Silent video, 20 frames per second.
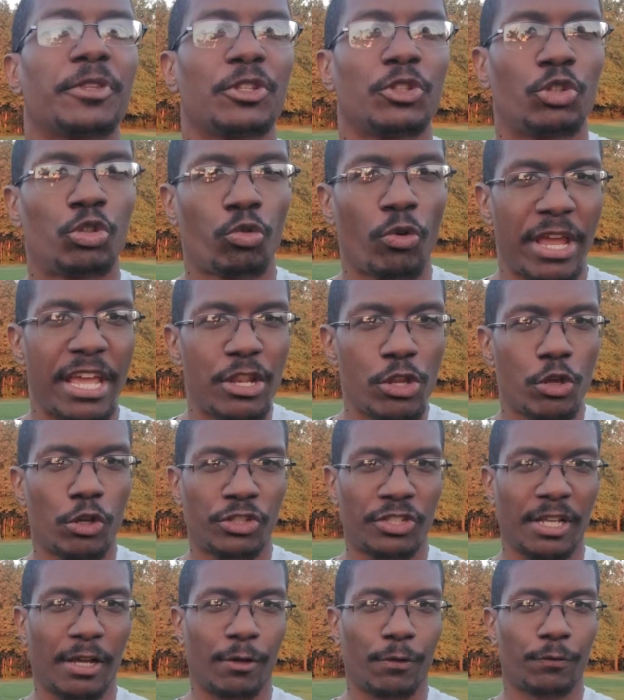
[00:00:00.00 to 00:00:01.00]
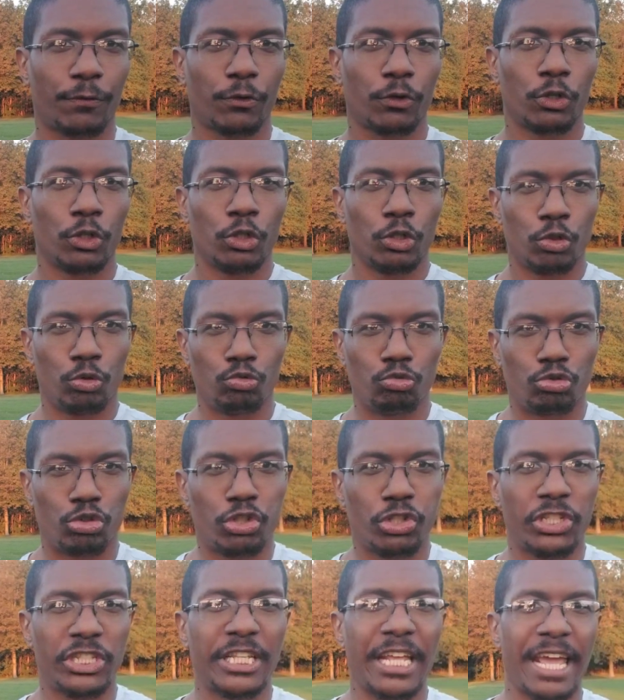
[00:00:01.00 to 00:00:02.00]
train yourself to
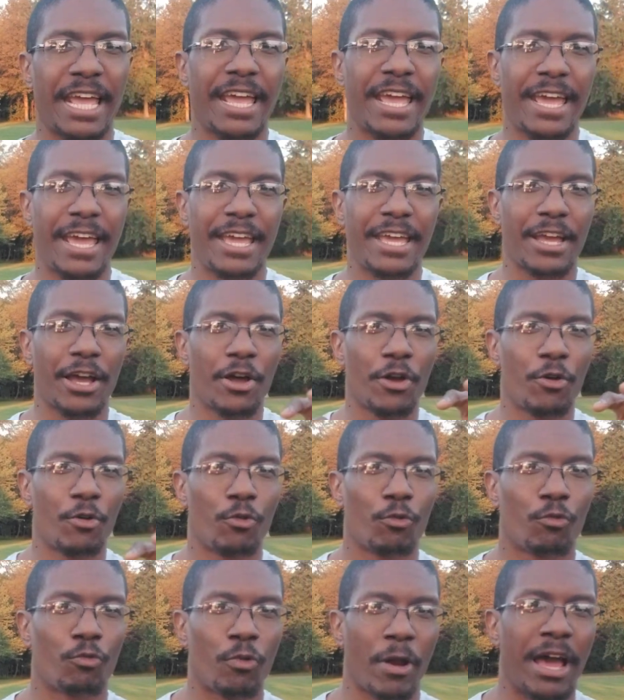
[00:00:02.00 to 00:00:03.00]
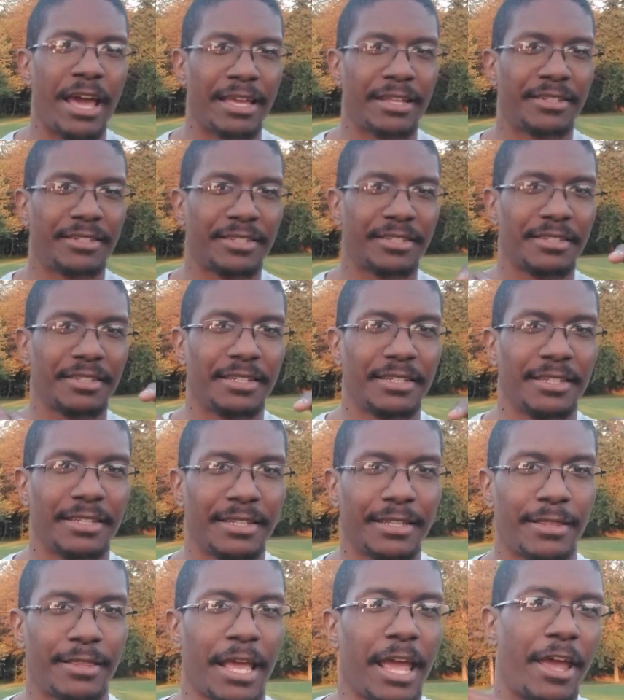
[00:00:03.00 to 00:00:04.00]
stay right
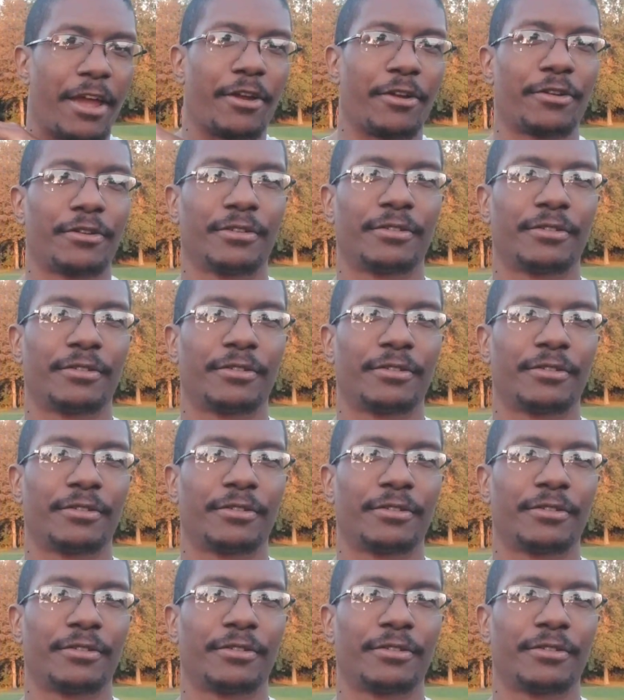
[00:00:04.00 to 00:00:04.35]
there.